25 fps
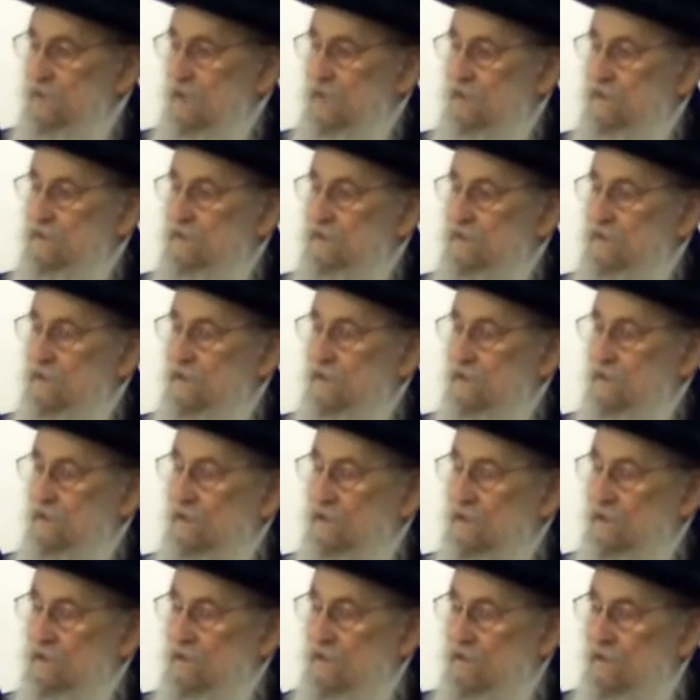the
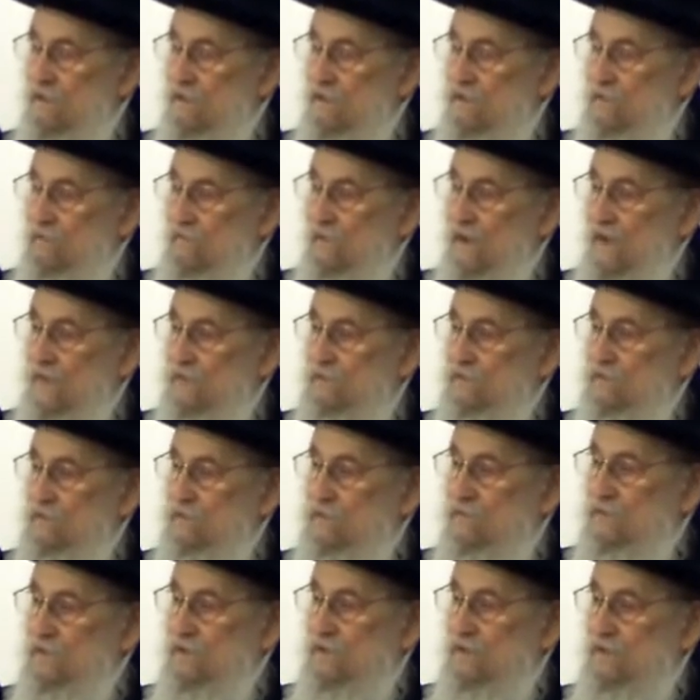idea? Why do
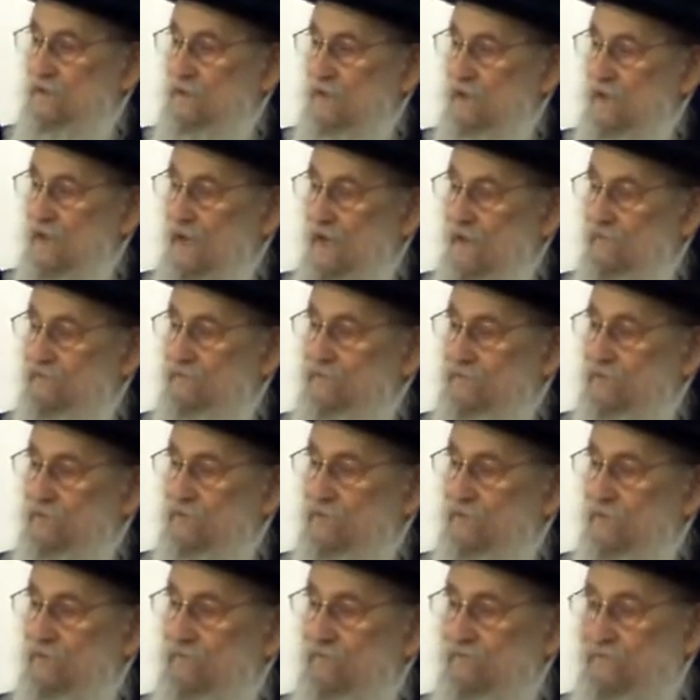we have to
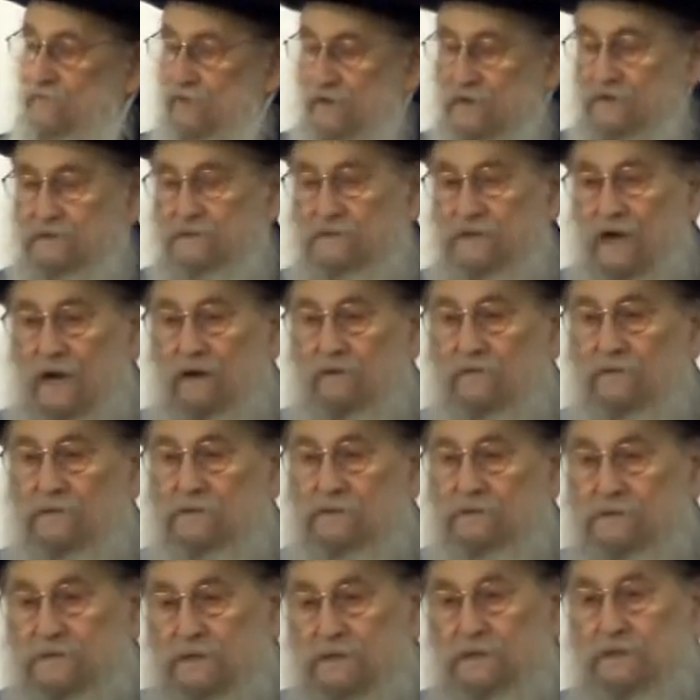confess
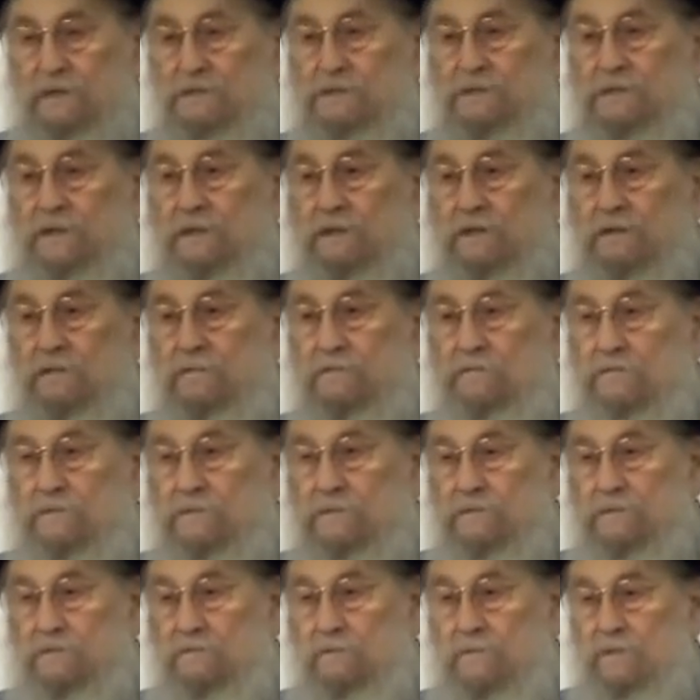our sins and
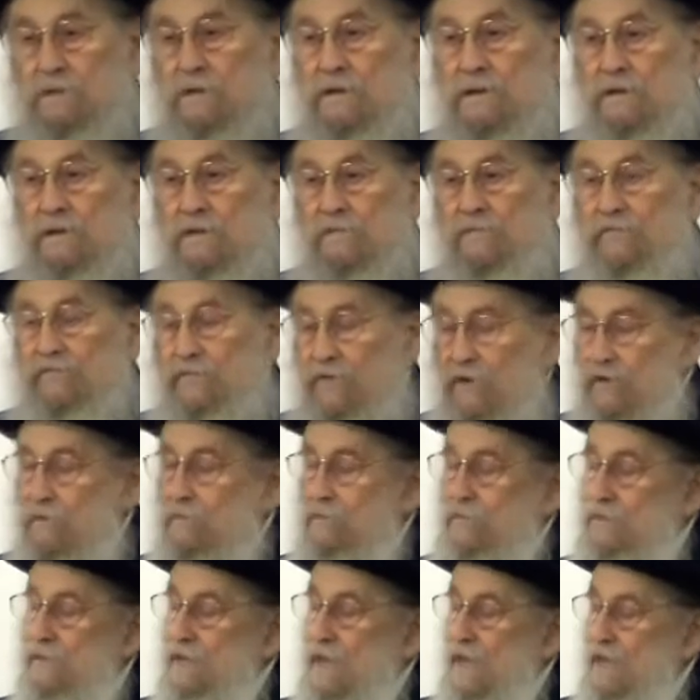
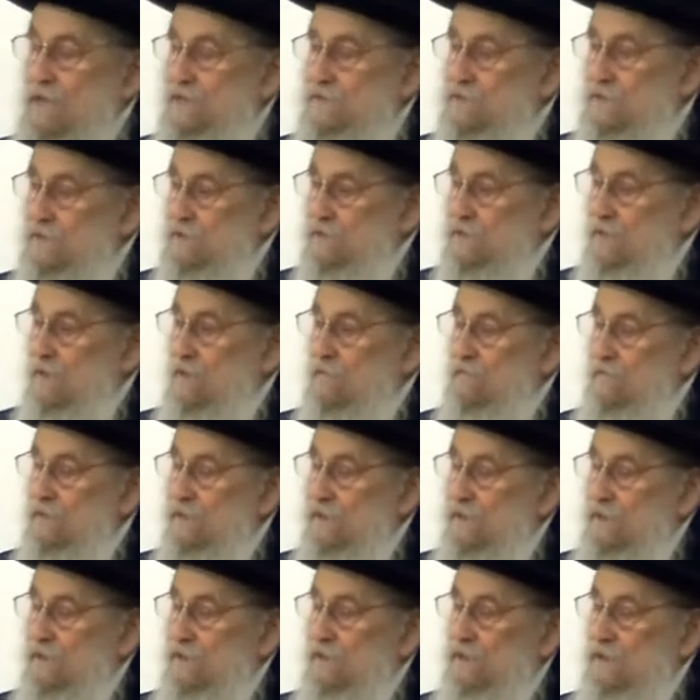verbalizing them
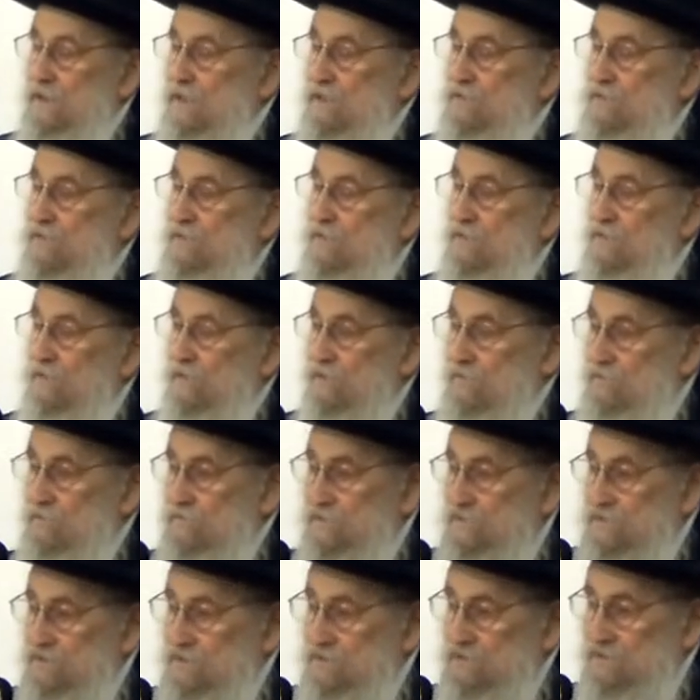in clear
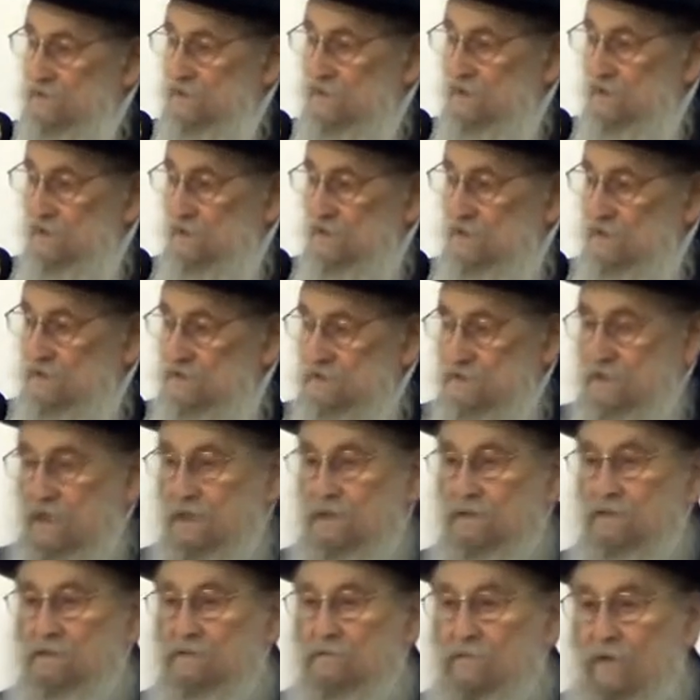terms?
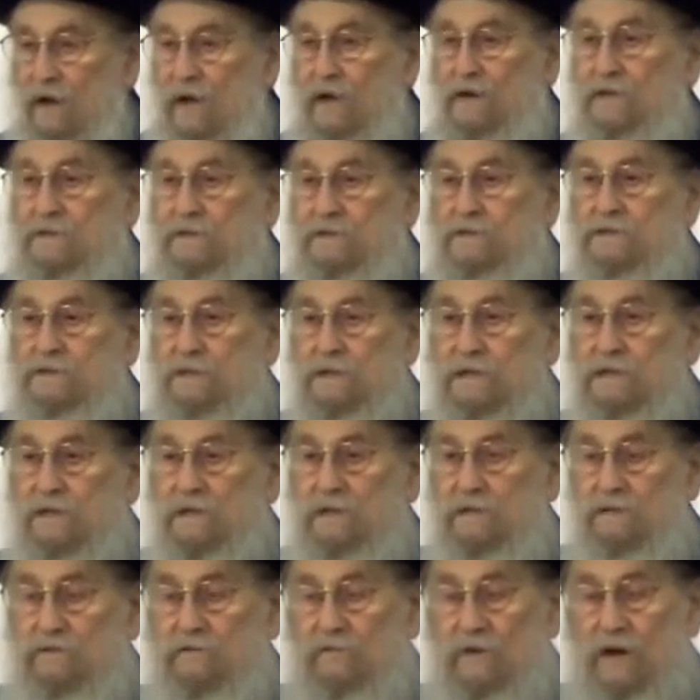Say twice
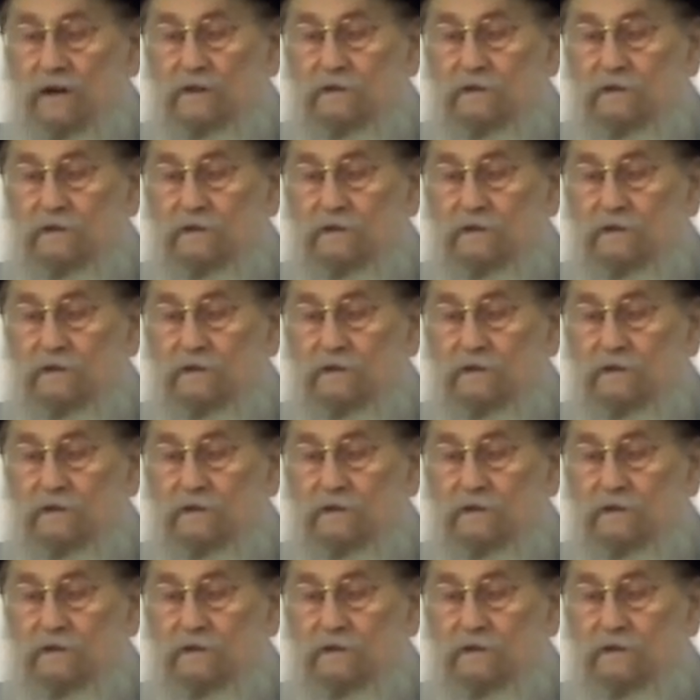10